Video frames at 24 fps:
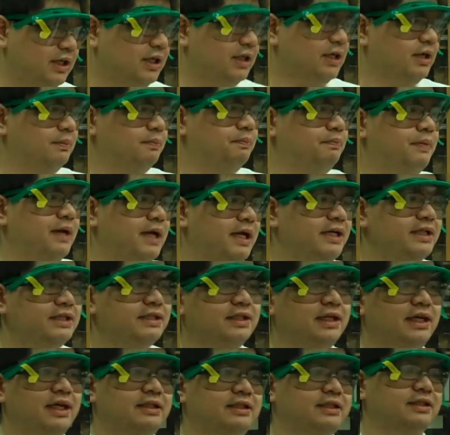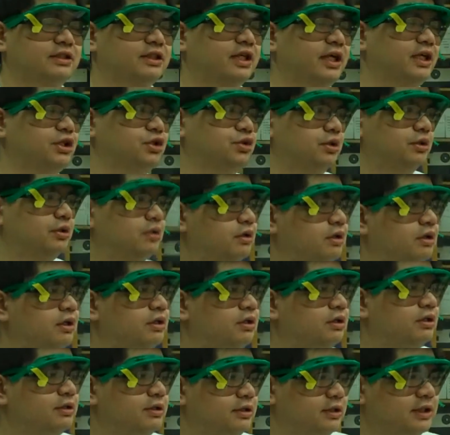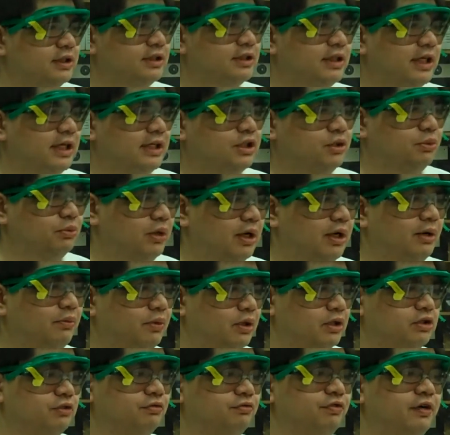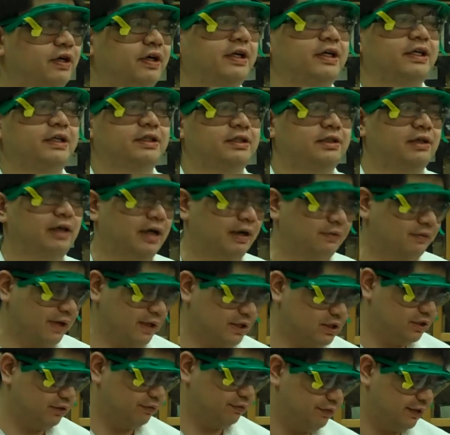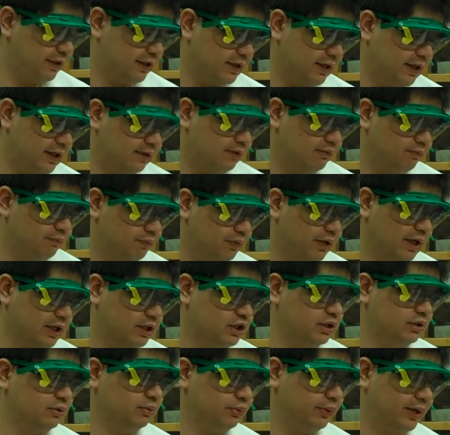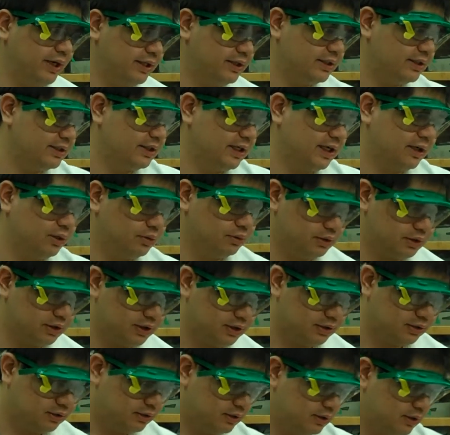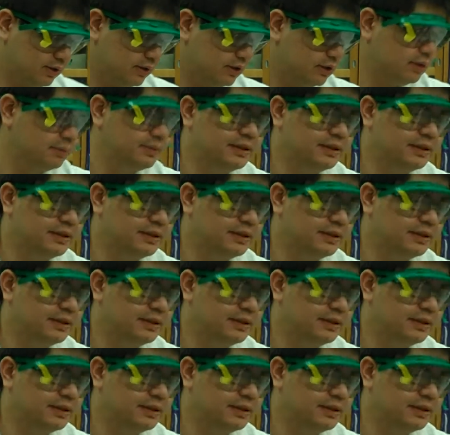and our base as our titrant. This is actually what I want to find. I've actually figured out, actually weighed this out, the